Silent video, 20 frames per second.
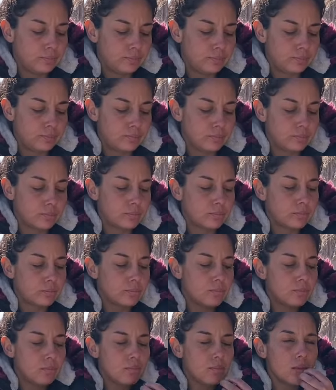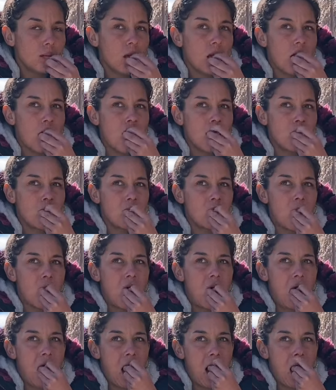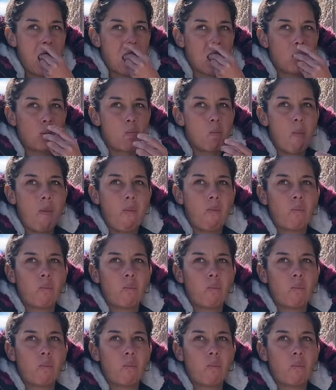And before you went to rehab,